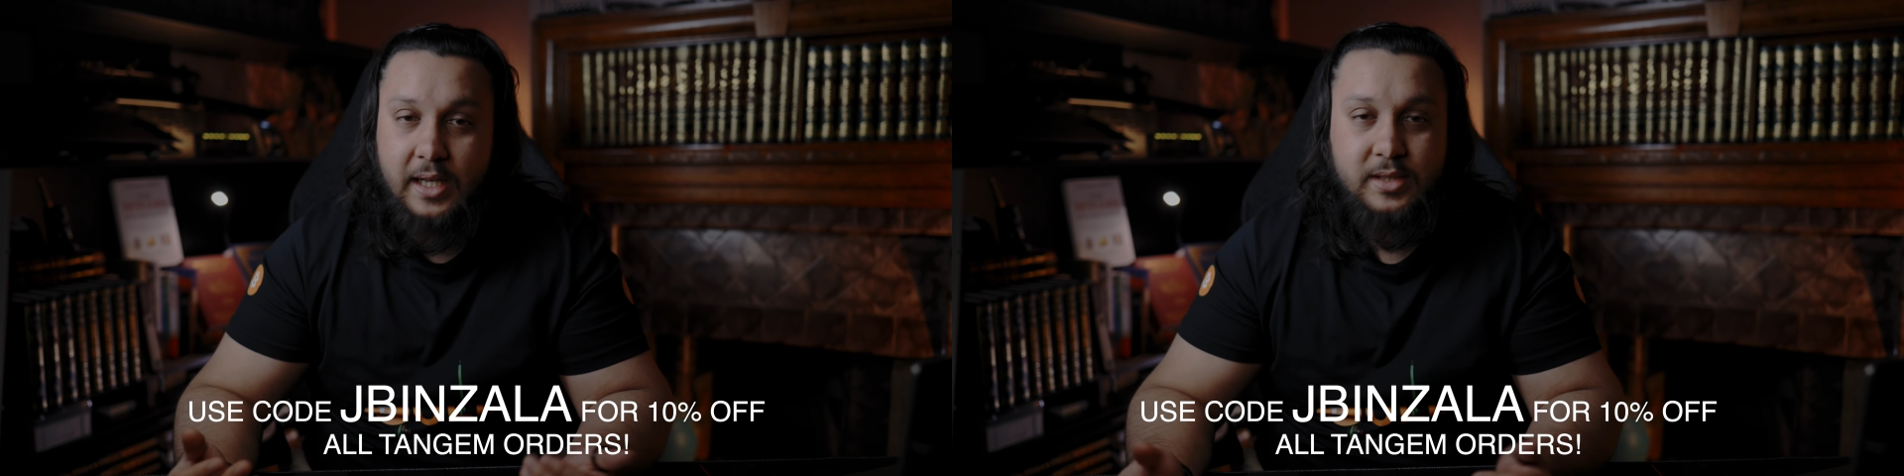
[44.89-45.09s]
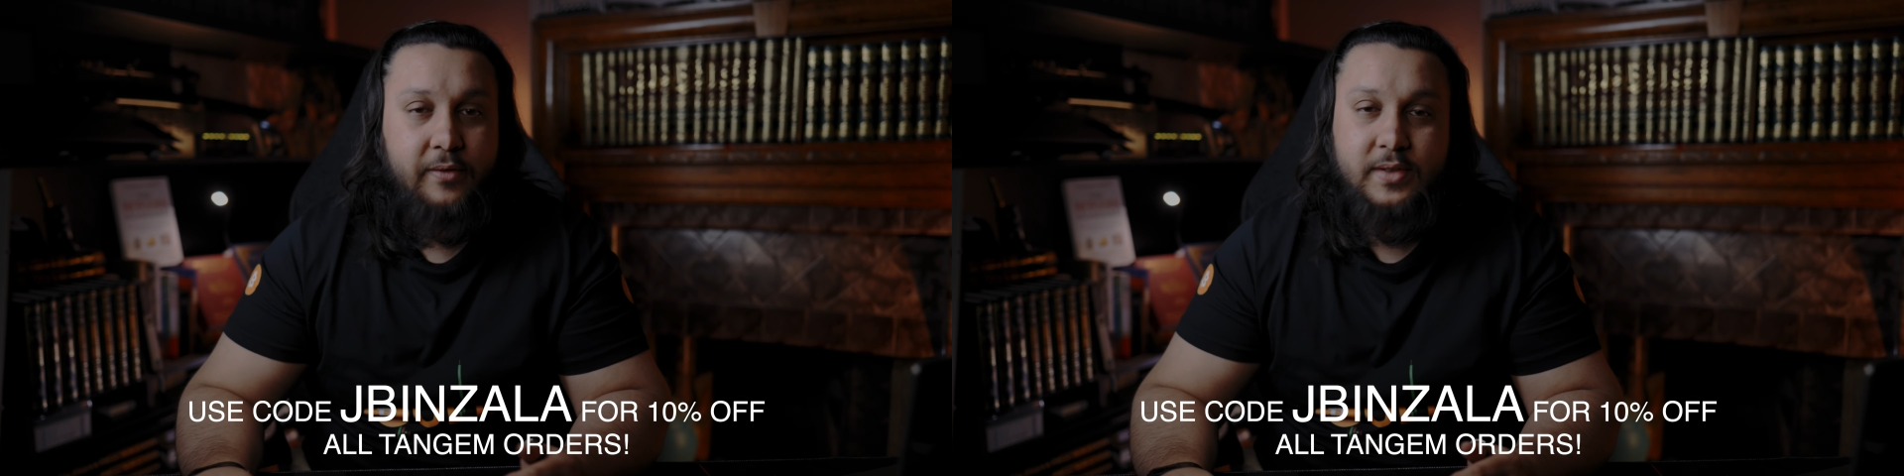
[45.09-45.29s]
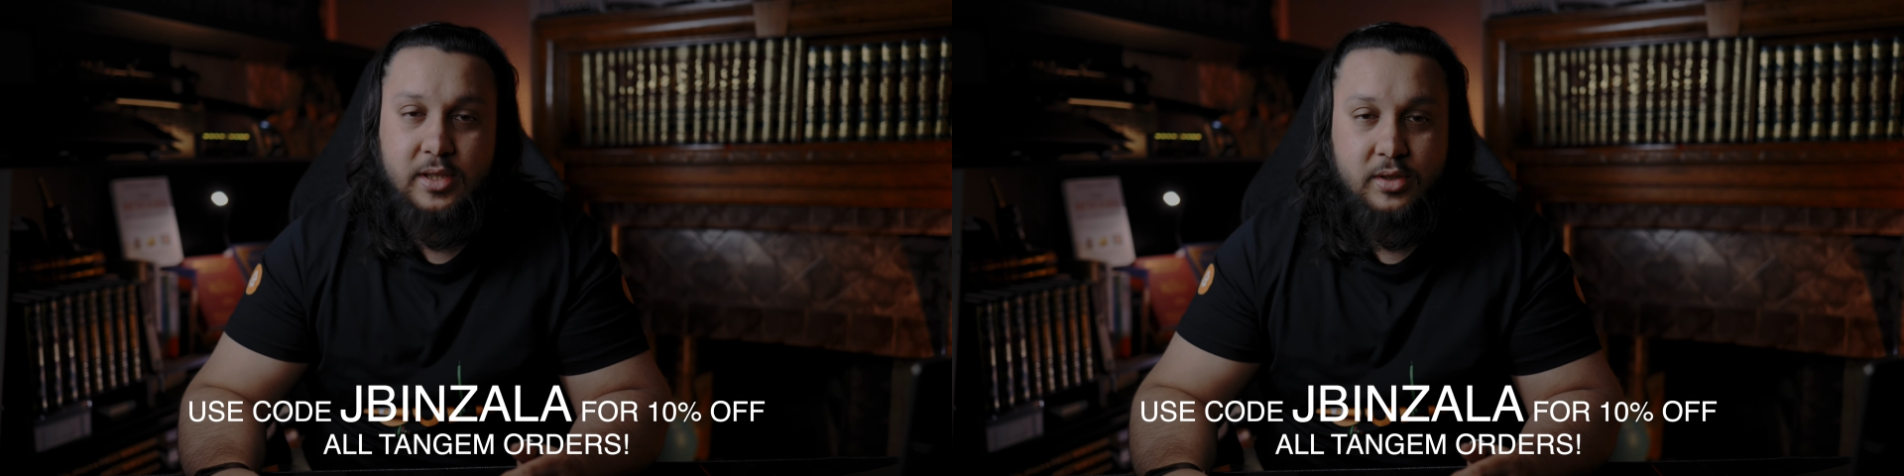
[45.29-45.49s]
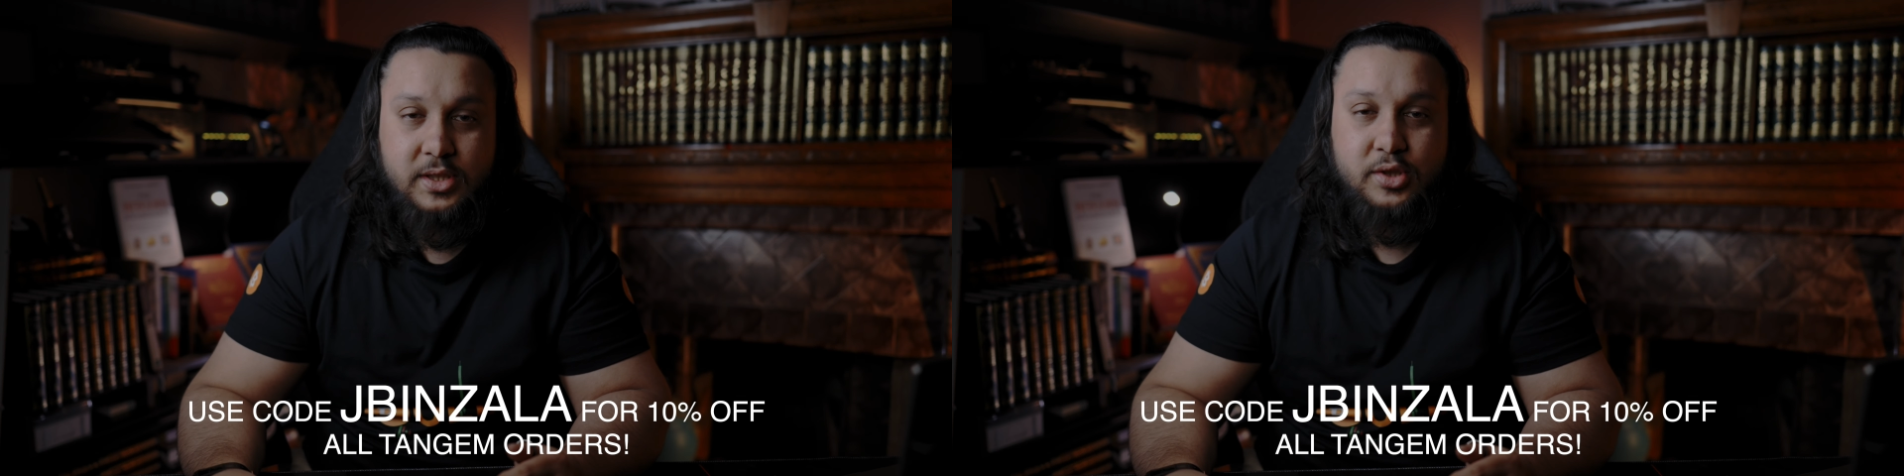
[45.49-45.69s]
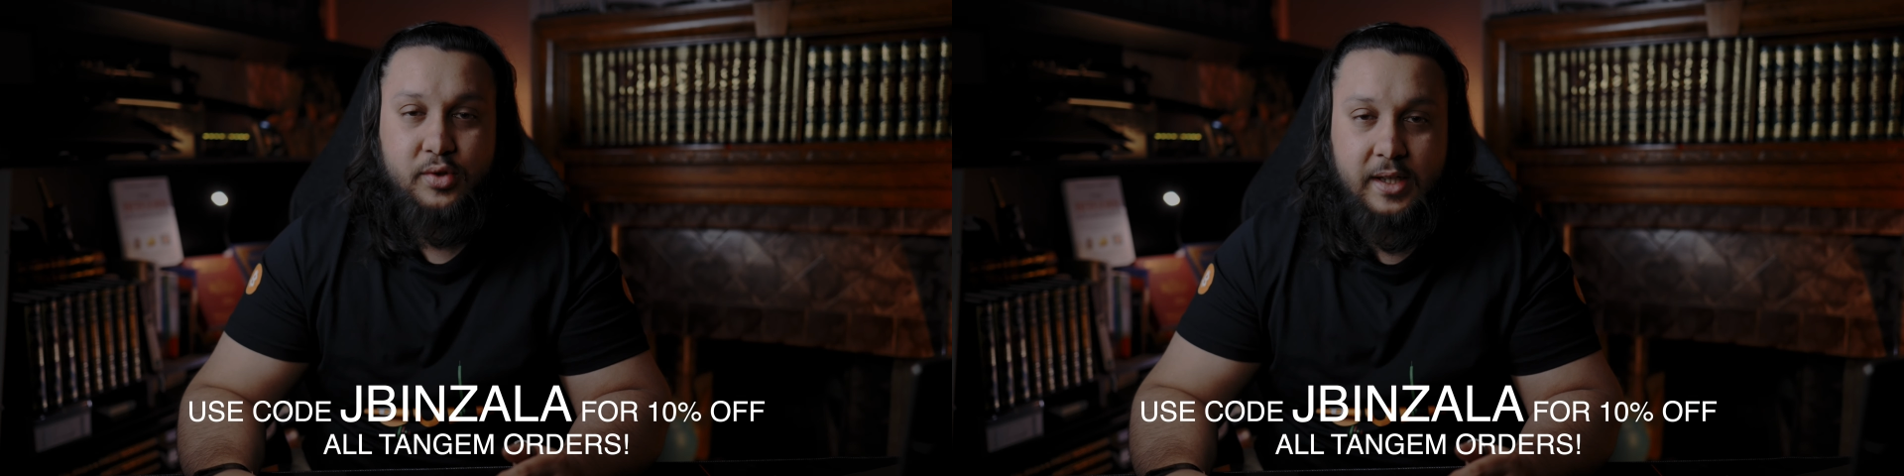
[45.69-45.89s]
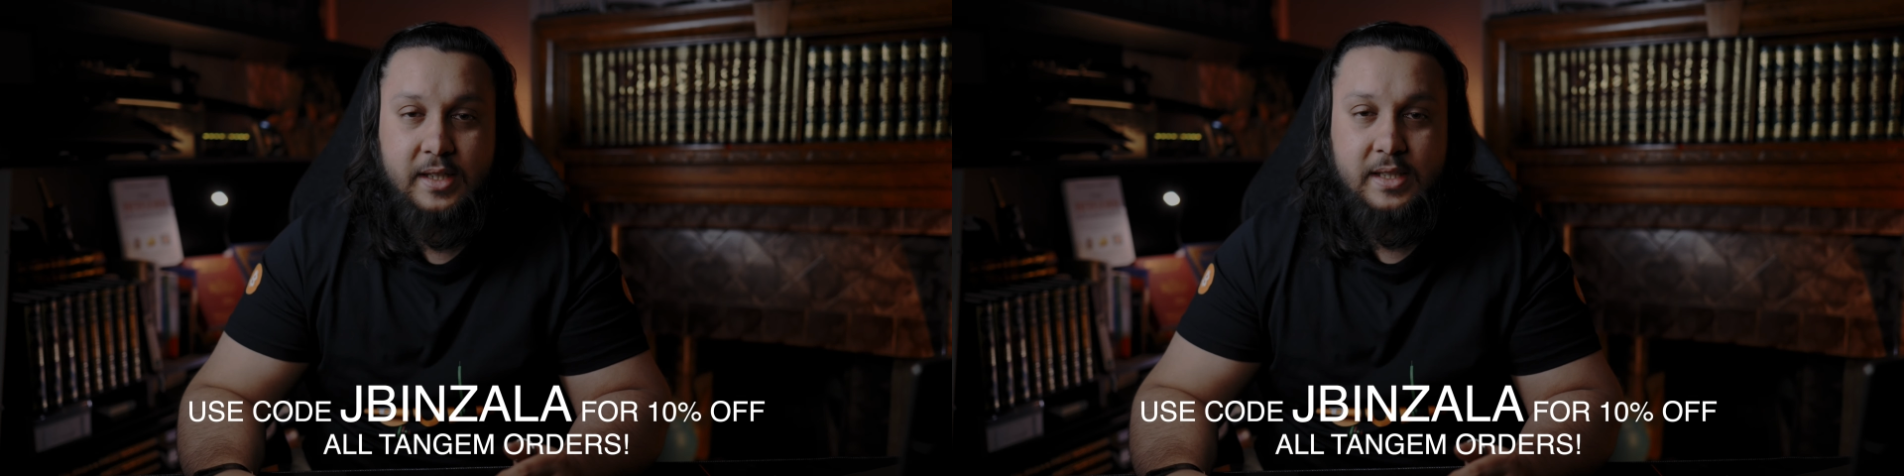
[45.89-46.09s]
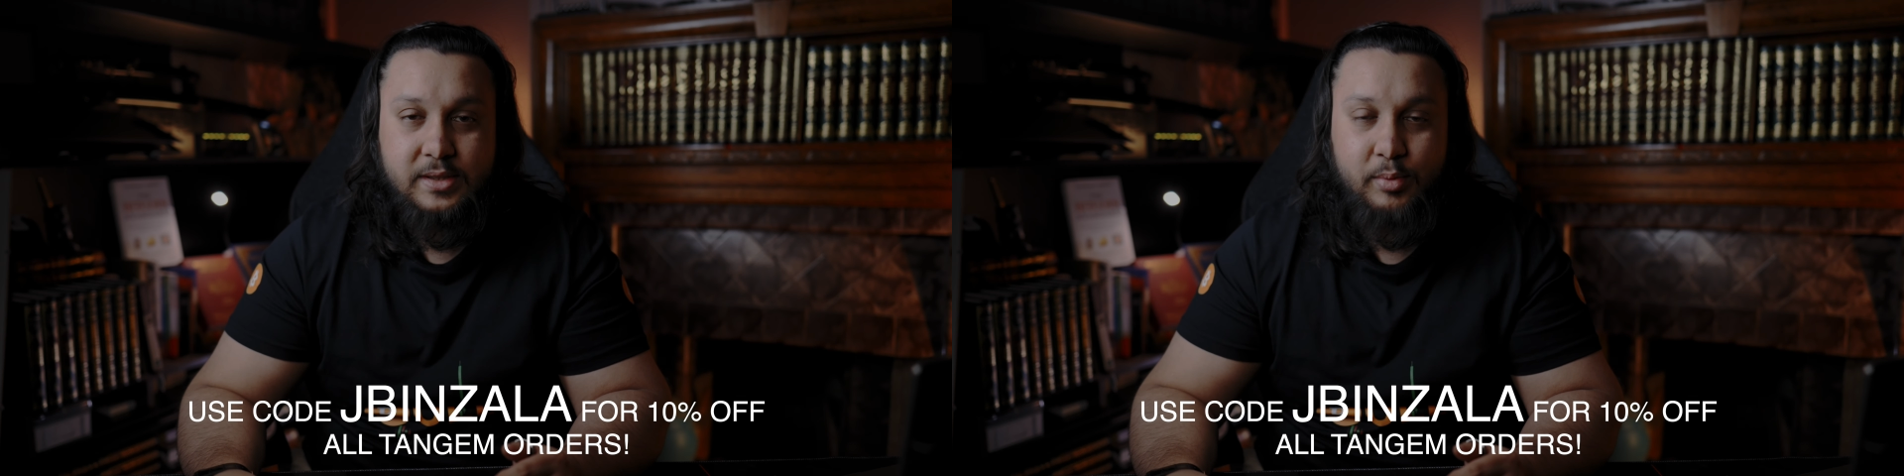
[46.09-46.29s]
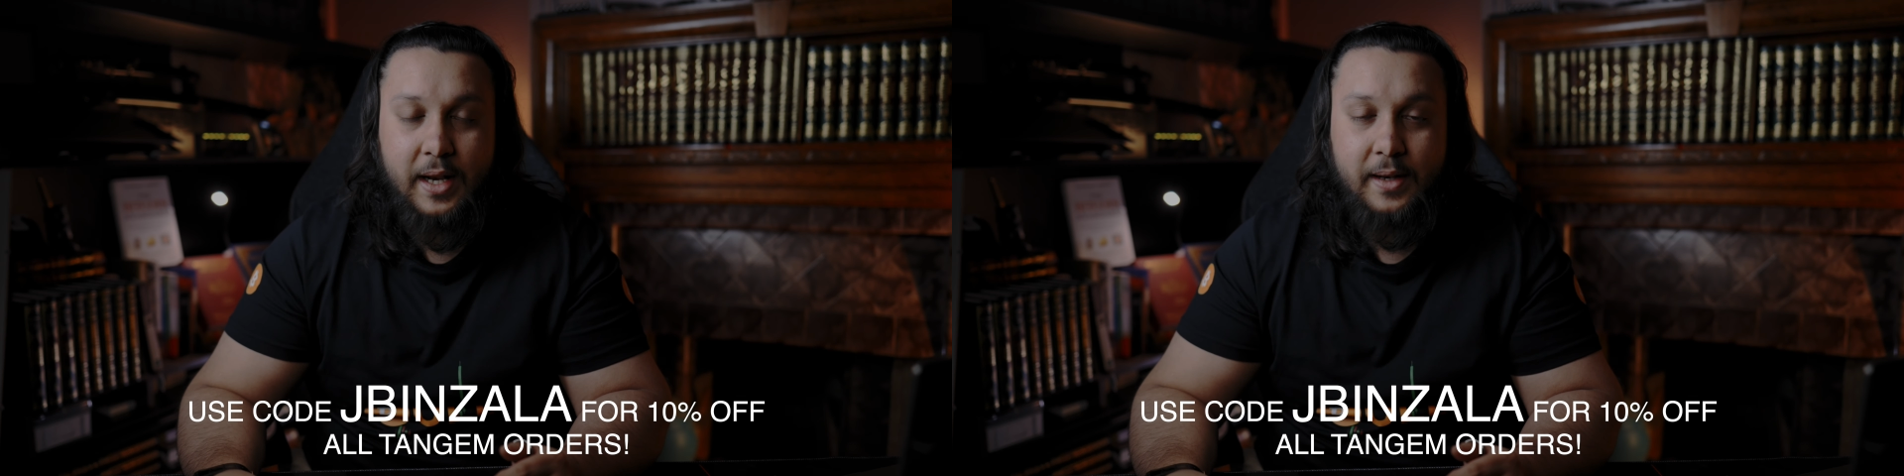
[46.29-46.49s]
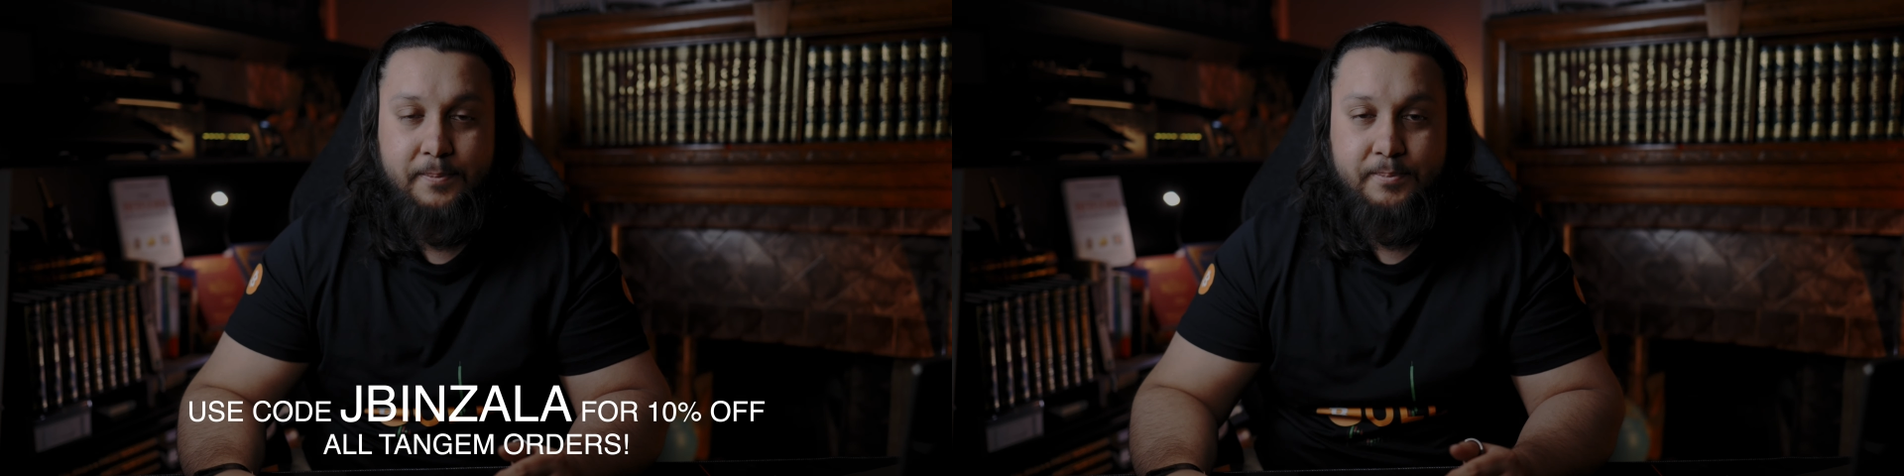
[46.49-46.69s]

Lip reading: it's obviously on the screen as well.